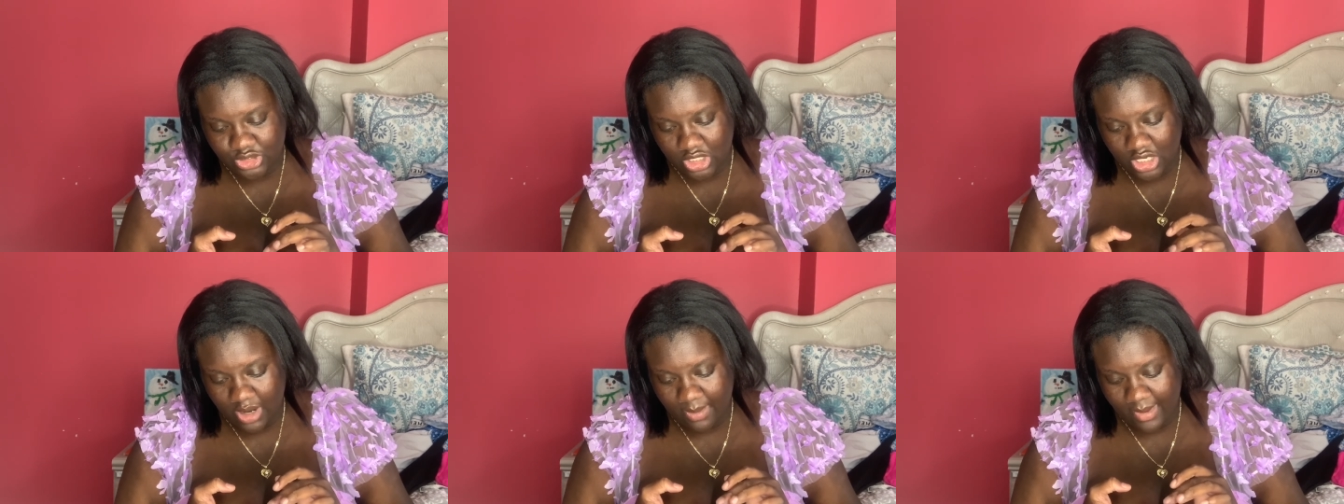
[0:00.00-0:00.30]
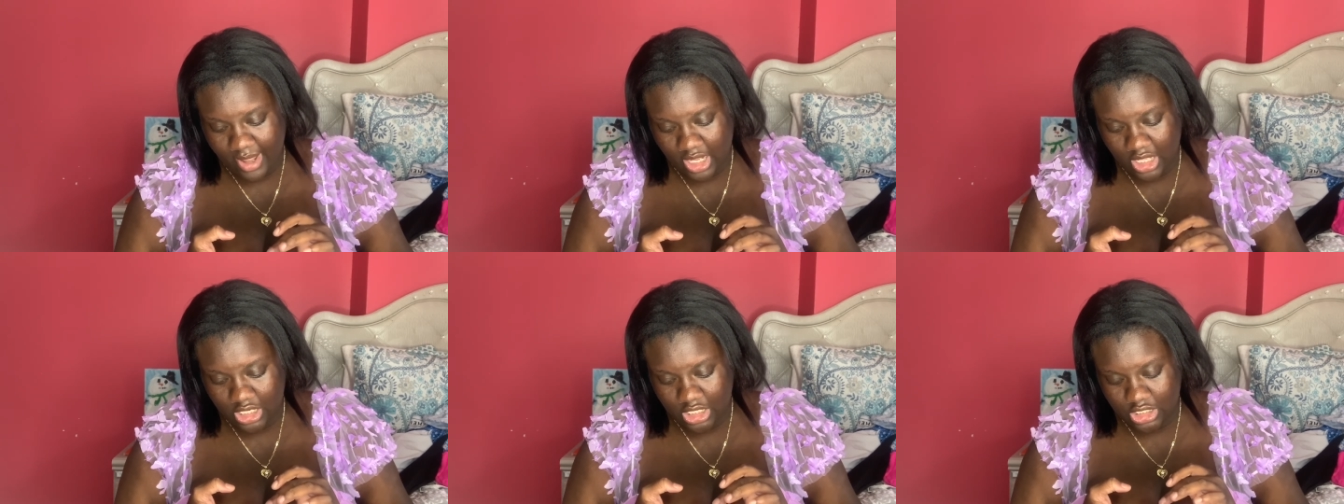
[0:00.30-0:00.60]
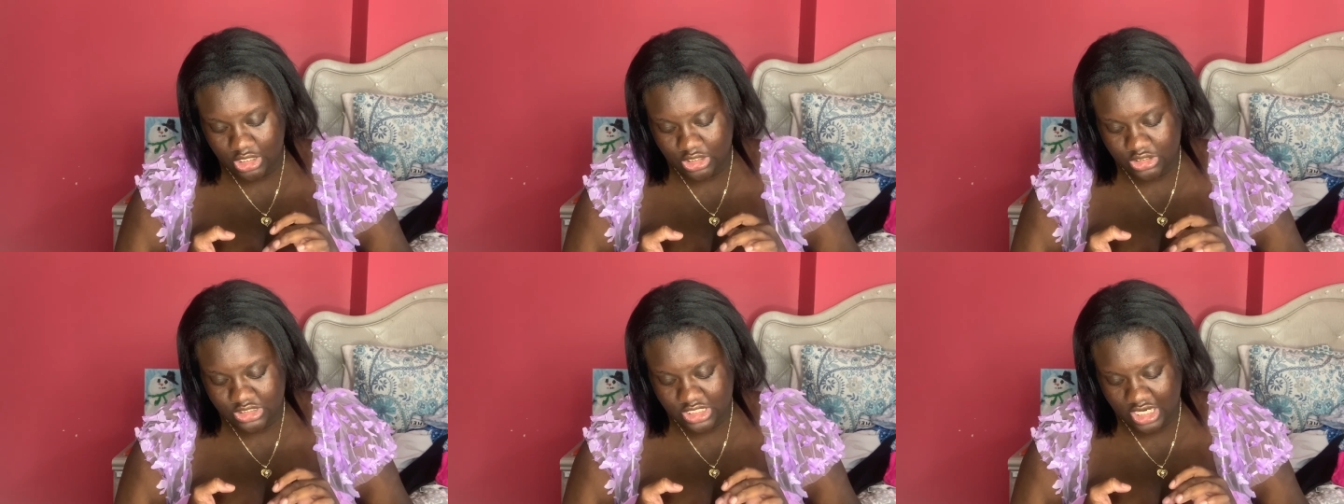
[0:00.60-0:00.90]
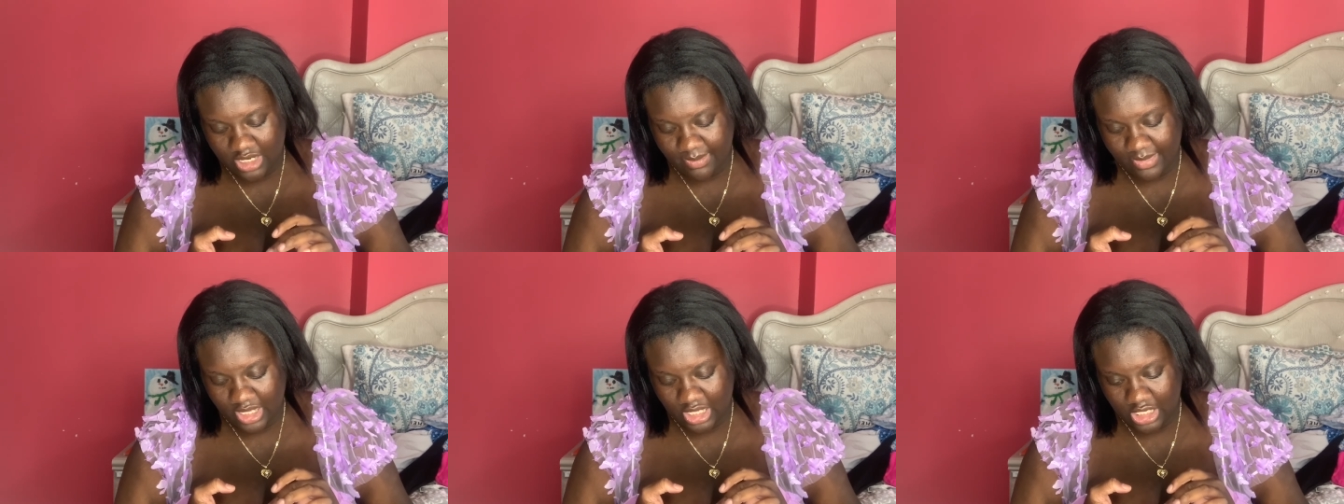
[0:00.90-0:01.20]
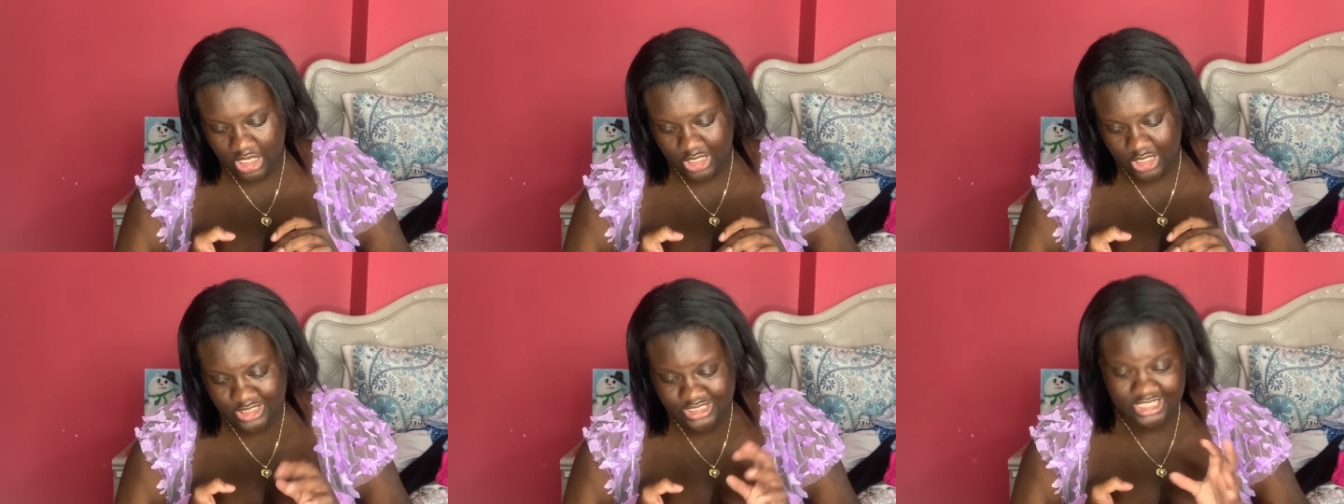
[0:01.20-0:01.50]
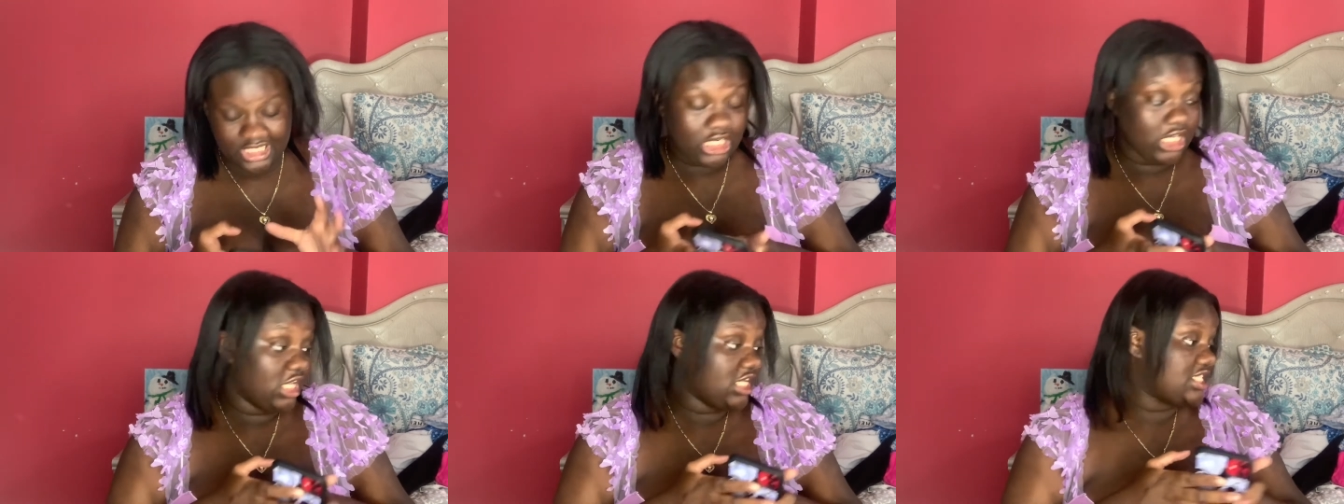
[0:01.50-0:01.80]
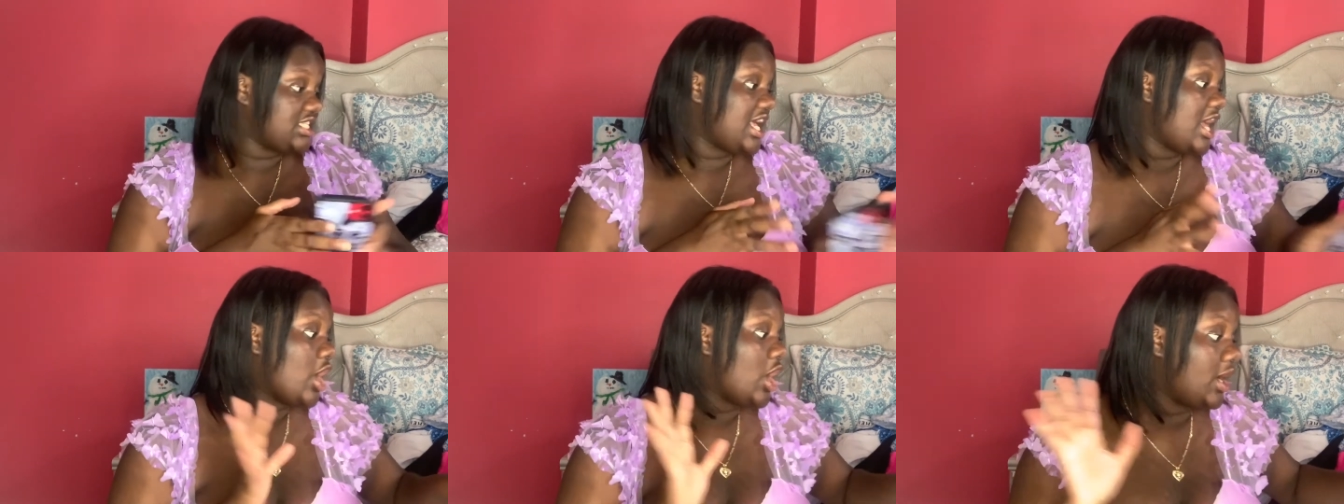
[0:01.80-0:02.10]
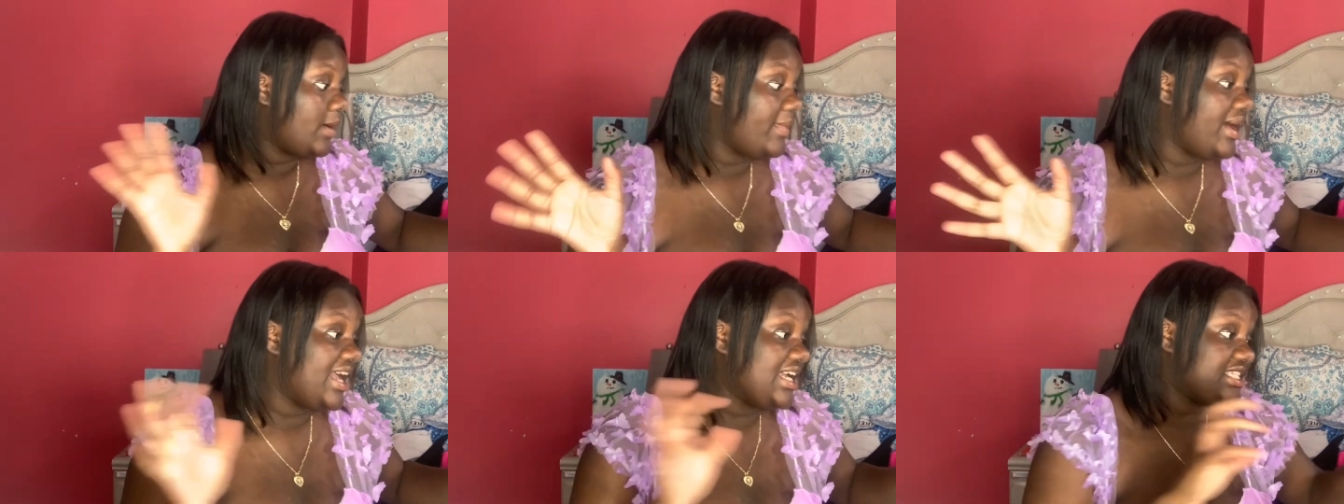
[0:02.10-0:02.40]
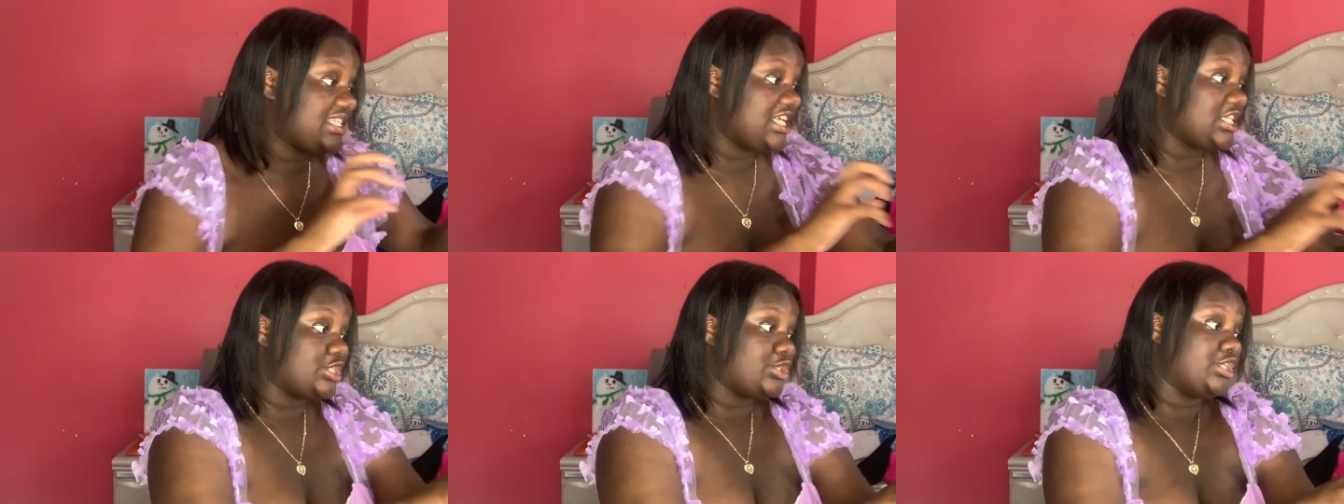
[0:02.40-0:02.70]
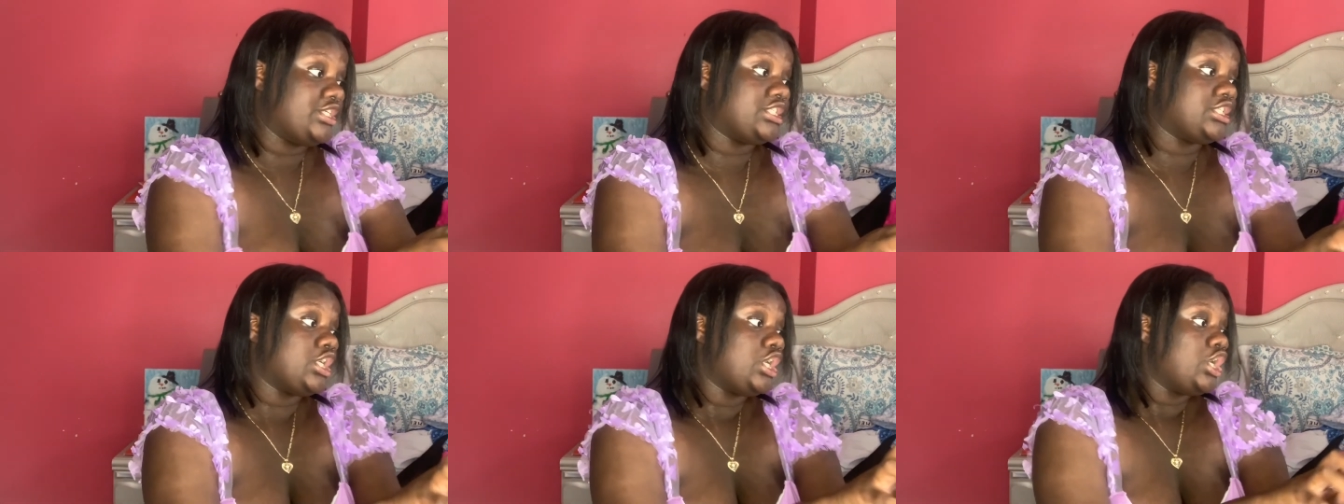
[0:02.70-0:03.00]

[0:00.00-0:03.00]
all of my clothes all of my clothes and it looks like all my accessories